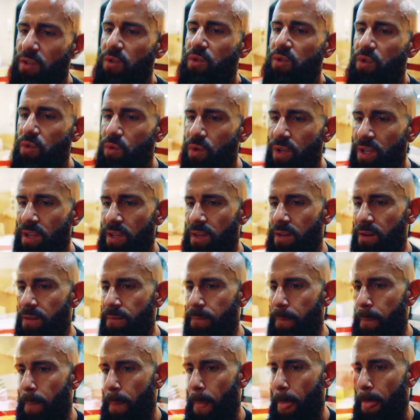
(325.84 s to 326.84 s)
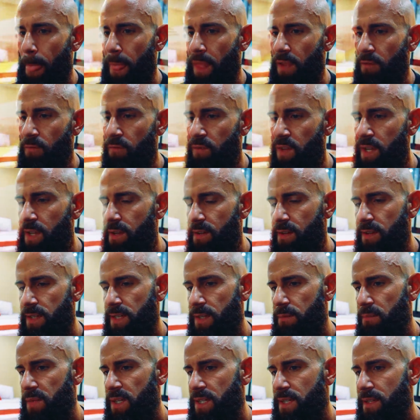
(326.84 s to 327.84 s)
to do here.
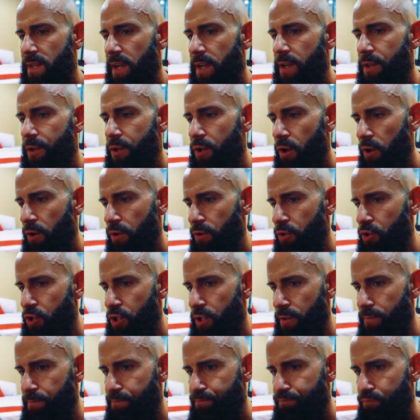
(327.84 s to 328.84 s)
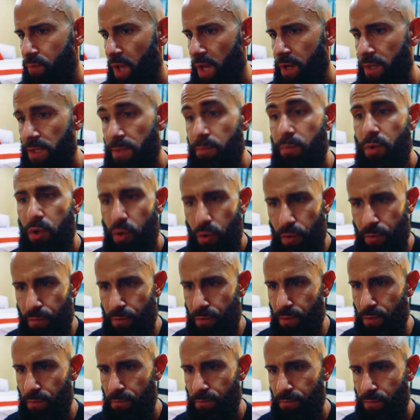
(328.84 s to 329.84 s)
Veganism is an ideology, and it's
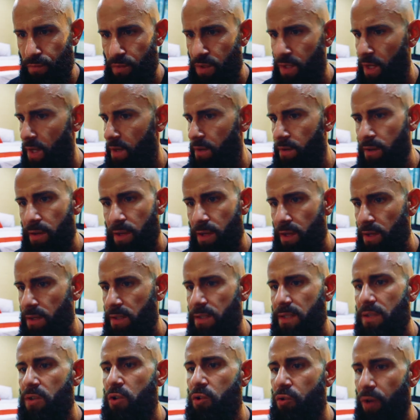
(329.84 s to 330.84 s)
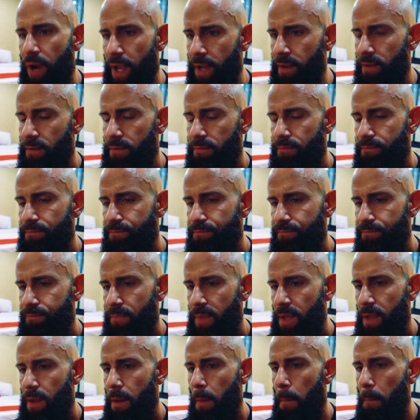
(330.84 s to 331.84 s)
beautiful. The idea is great.
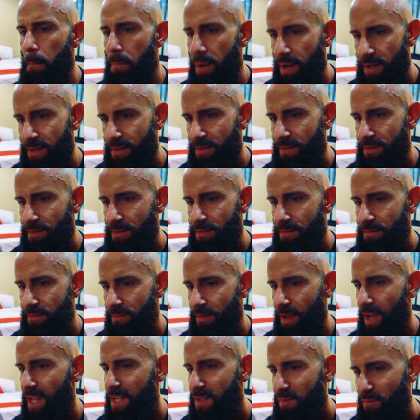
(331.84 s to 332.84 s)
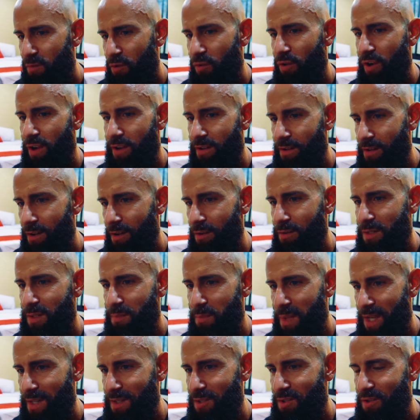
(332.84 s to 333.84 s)
But, as for right now,
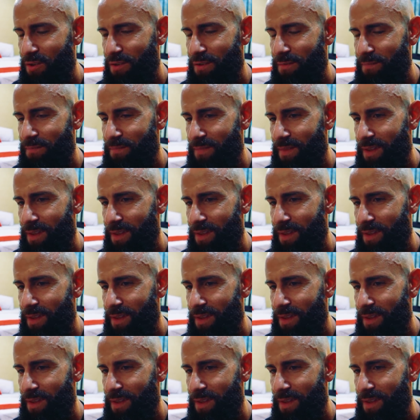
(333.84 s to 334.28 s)
Spencer,